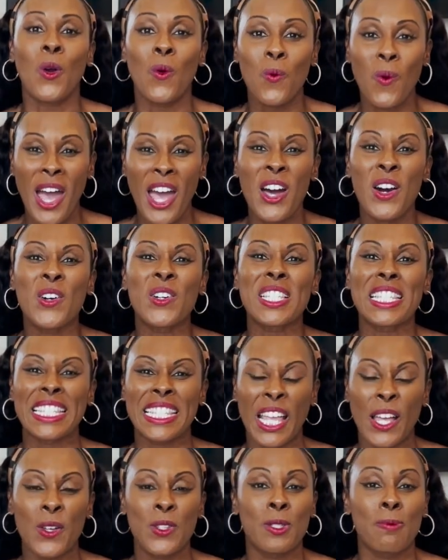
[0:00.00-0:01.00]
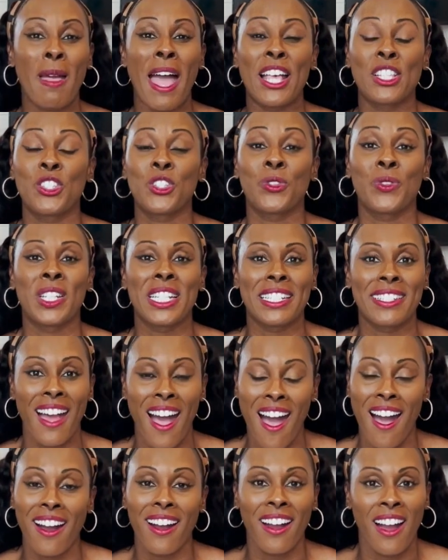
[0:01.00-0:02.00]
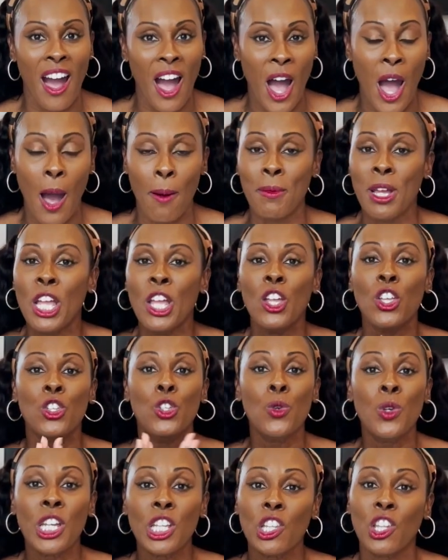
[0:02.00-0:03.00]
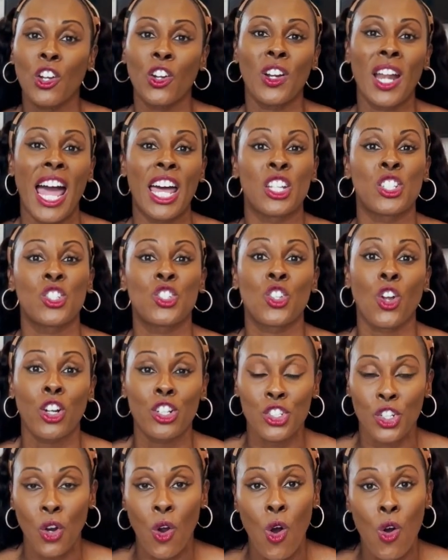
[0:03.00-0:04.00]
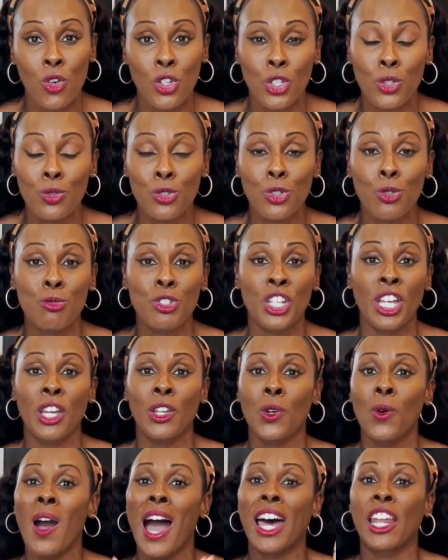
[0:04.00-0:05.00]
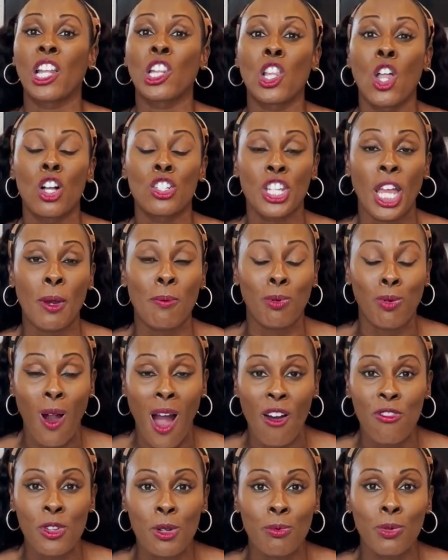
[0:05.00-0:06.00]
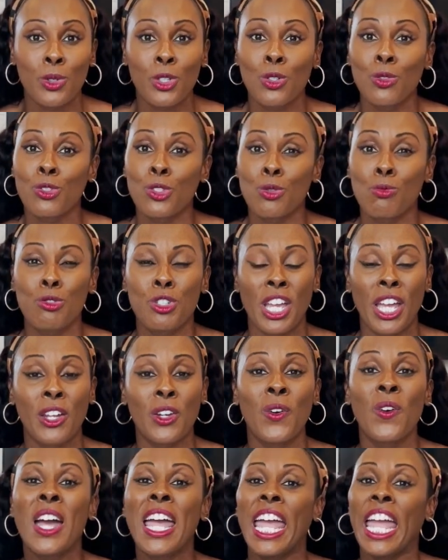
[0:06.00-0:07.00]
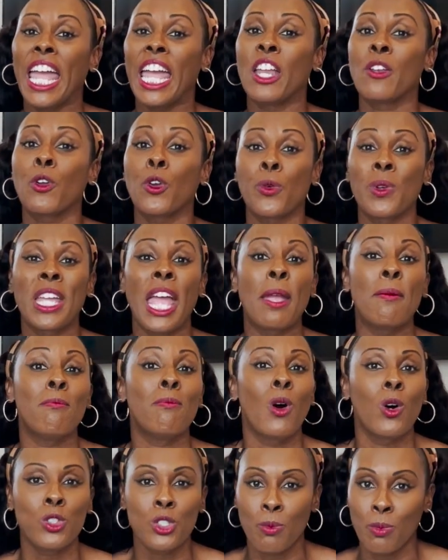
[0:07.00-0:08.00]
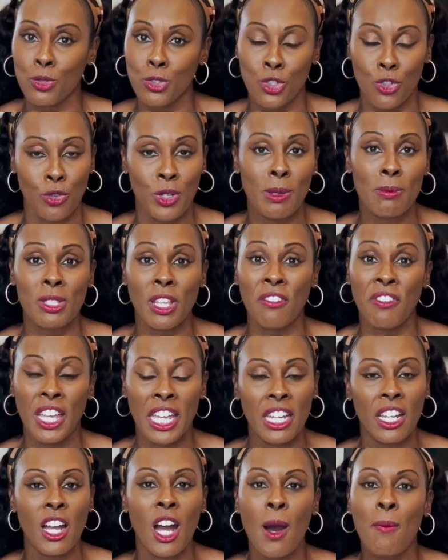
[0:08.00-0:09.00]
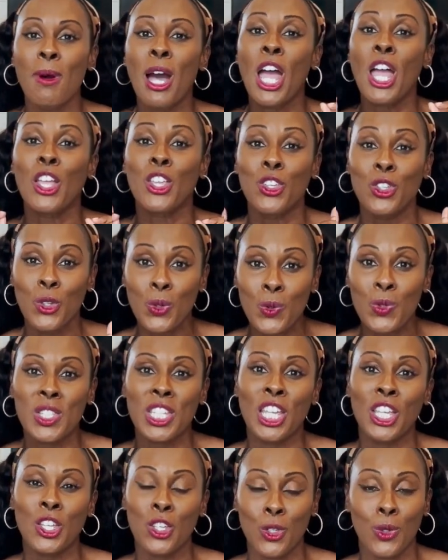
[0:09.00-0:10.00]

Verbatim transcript: Noelle. salesmastery. dot com you can learn how to start your own YouTube channel, how to launch a profitable YouTube channel, and create multiple streams of income using